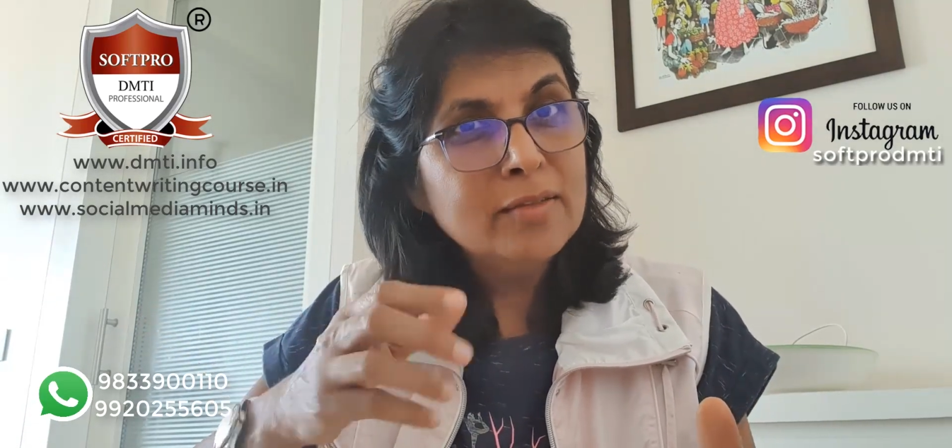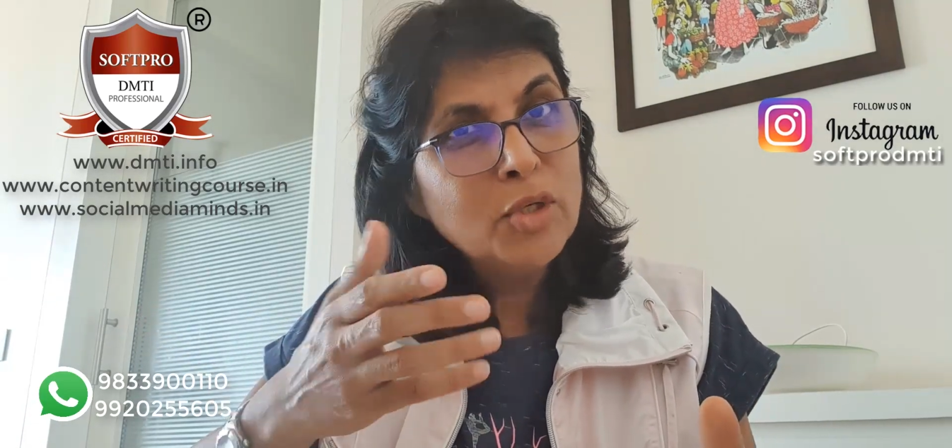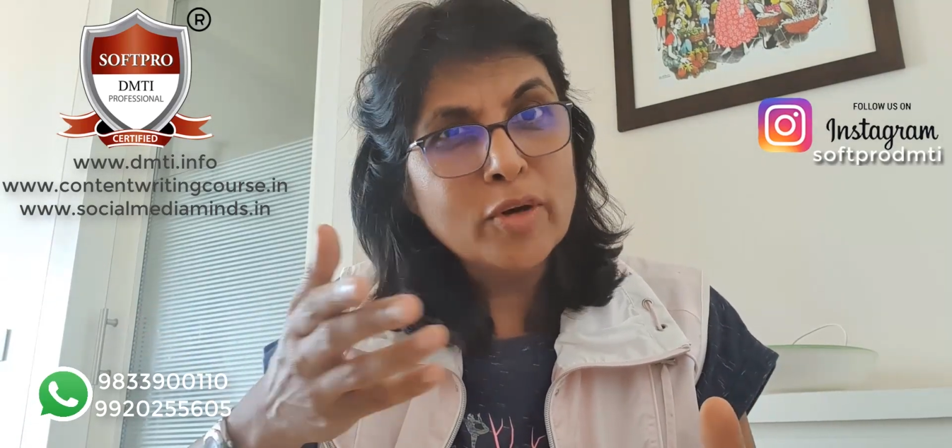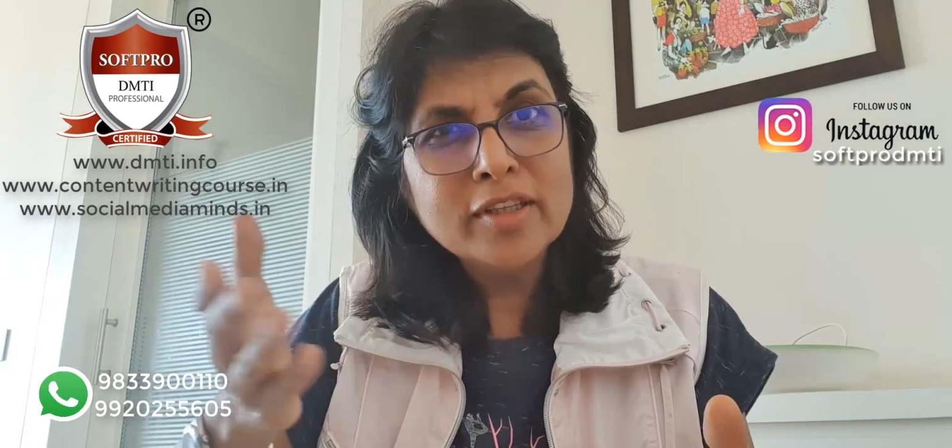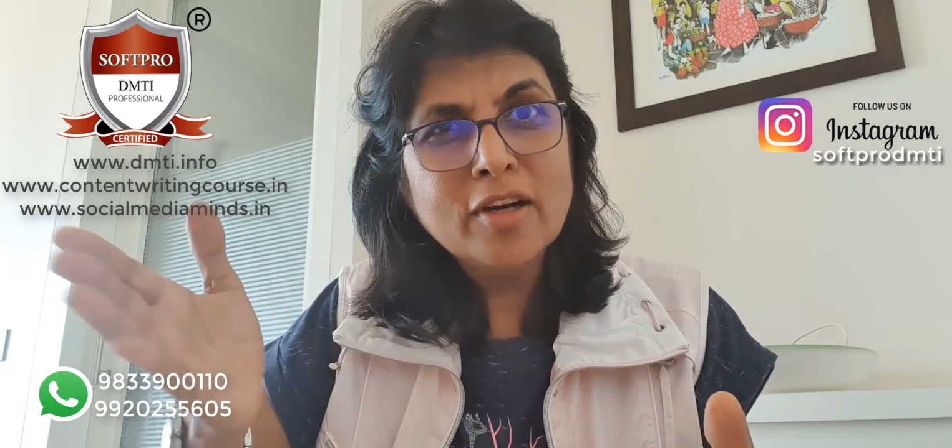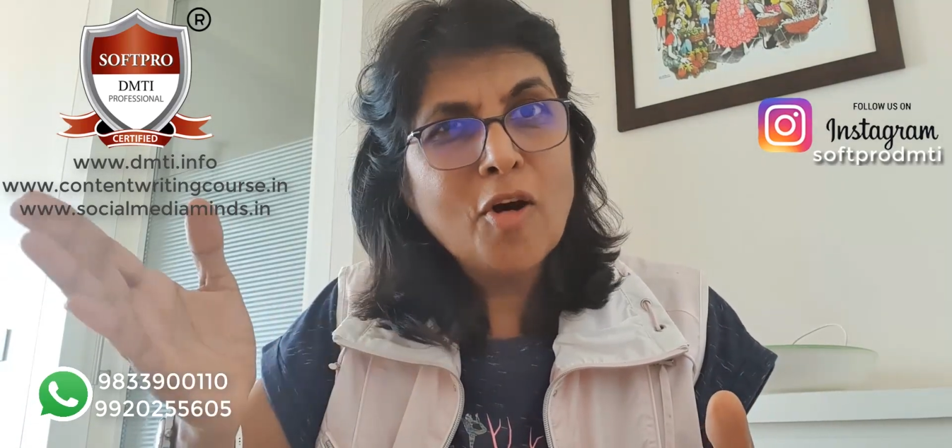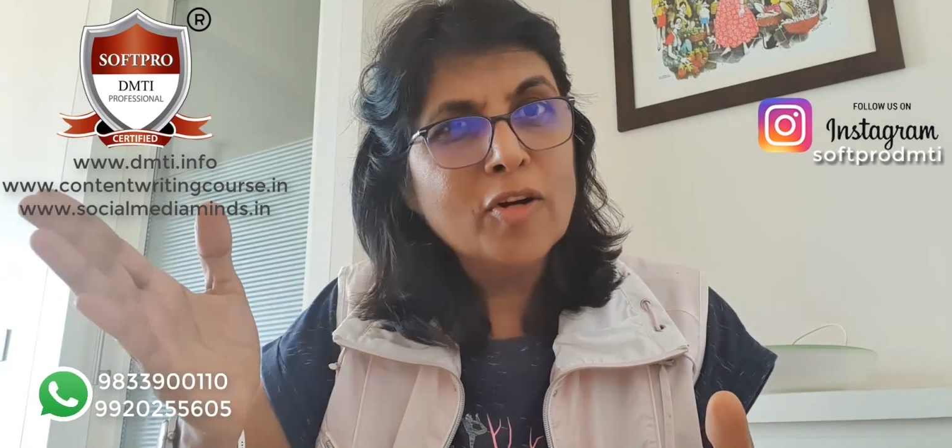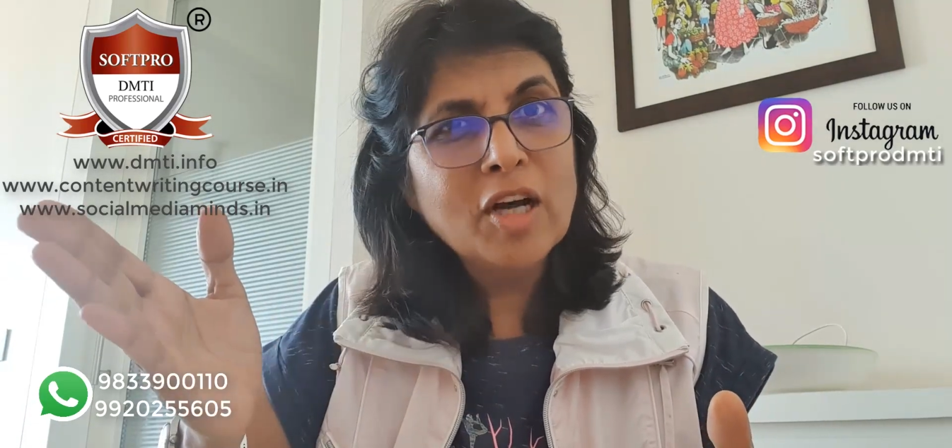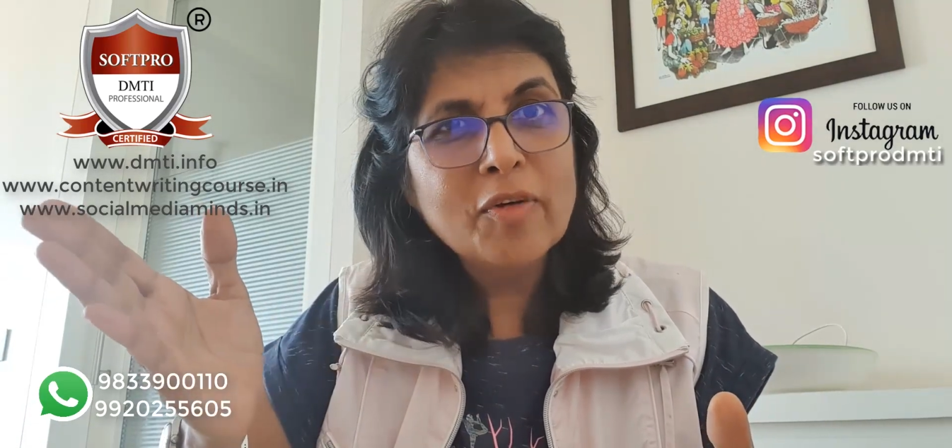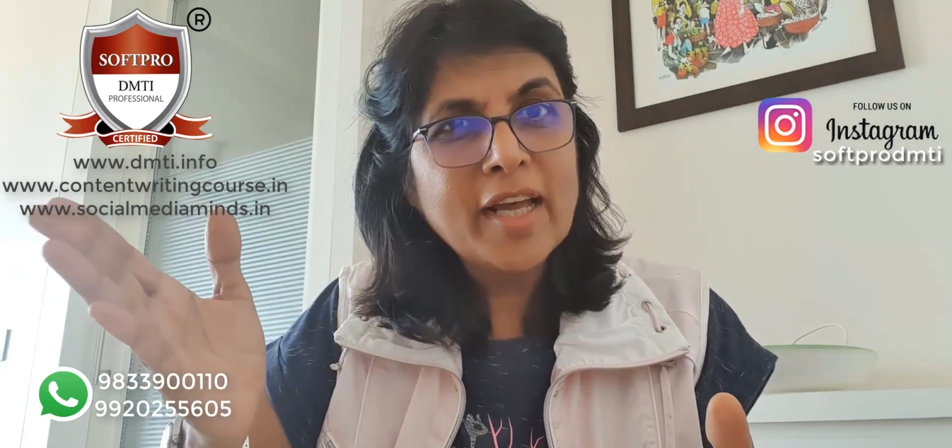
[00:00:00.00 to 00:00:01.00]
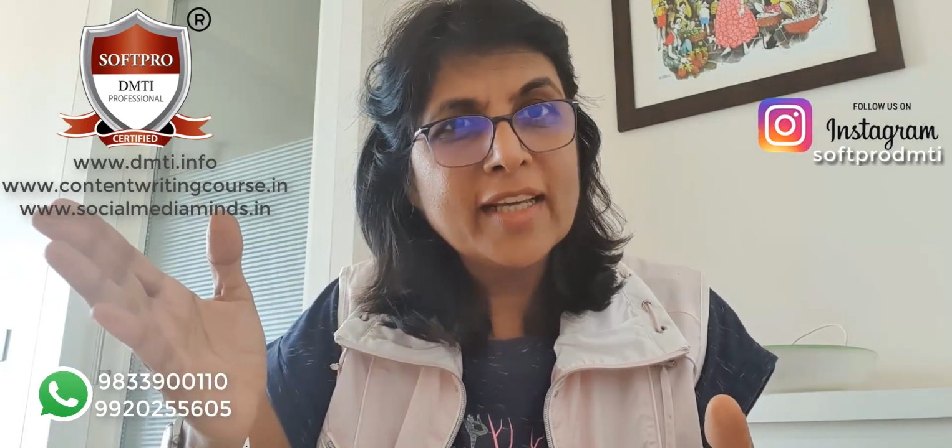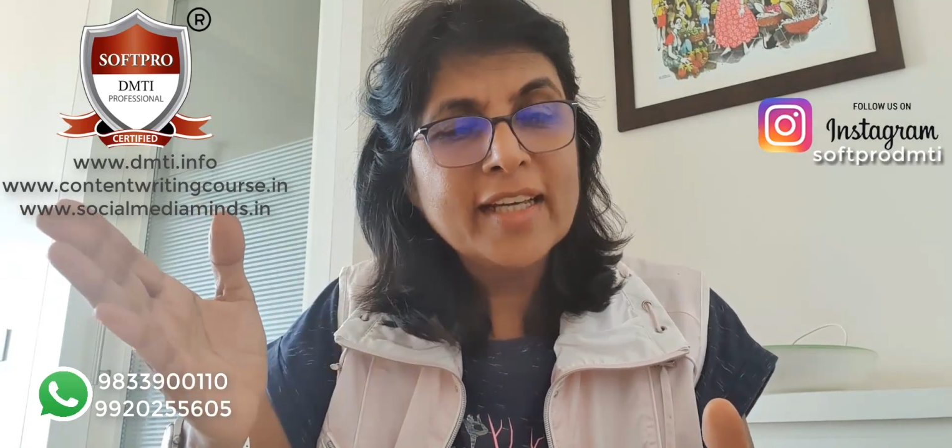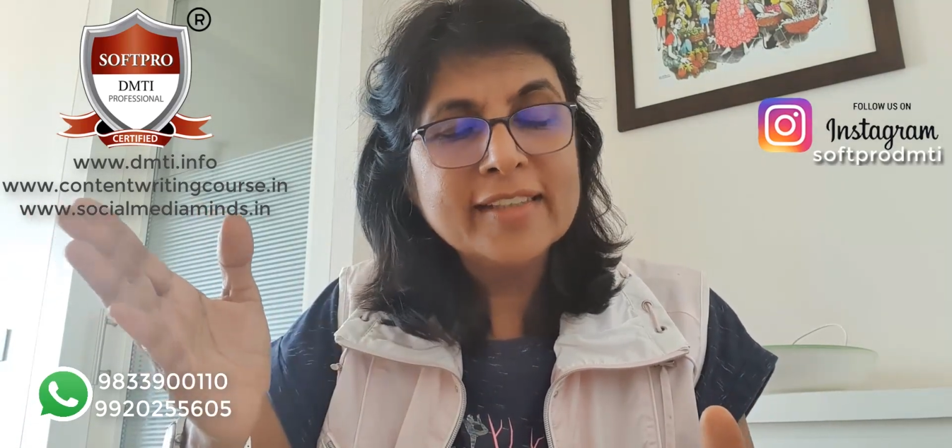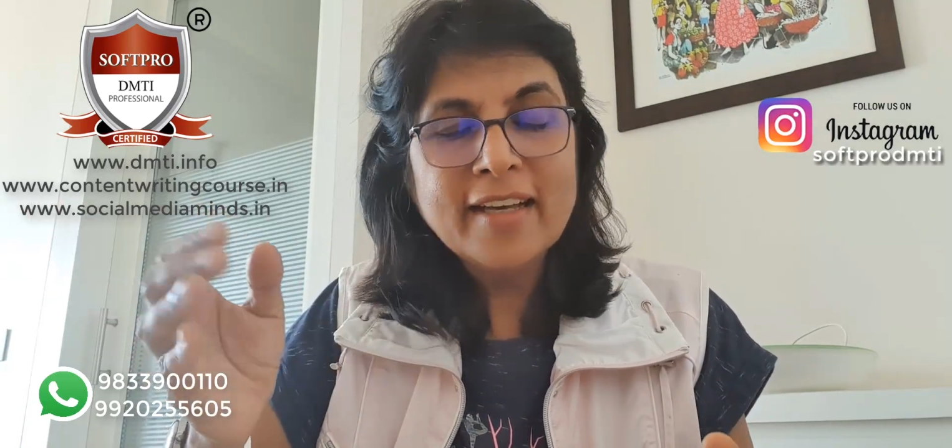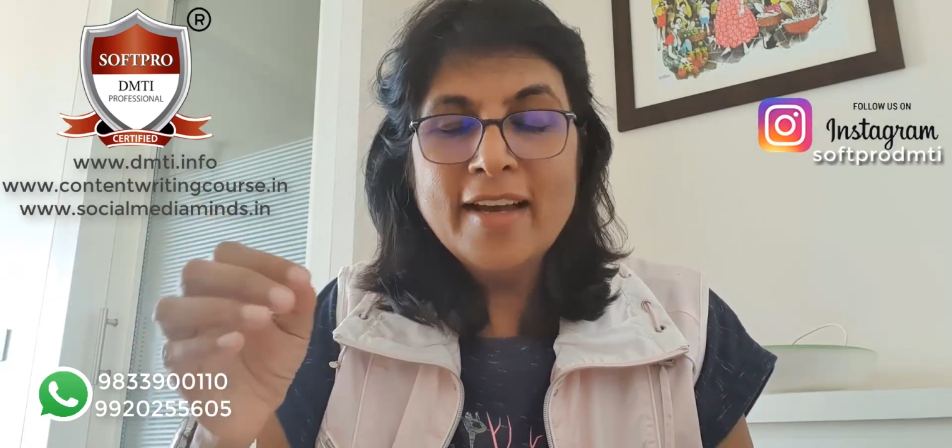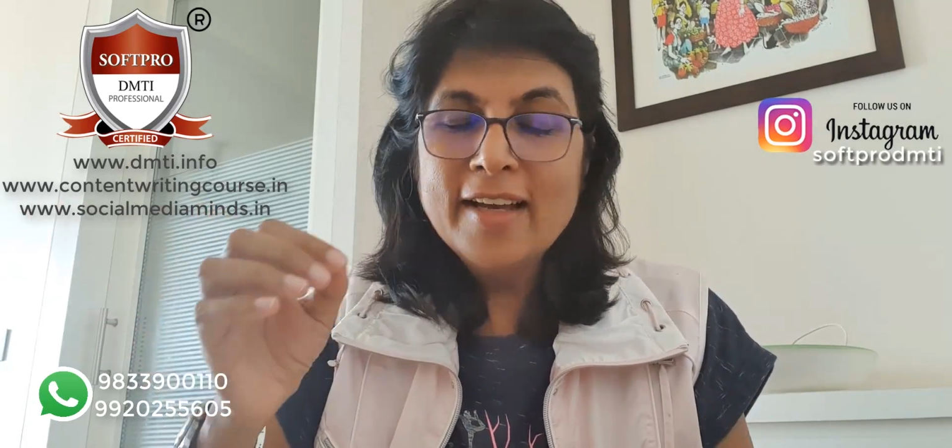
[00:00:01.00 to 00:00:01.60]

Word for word: during the lockdown, I guess.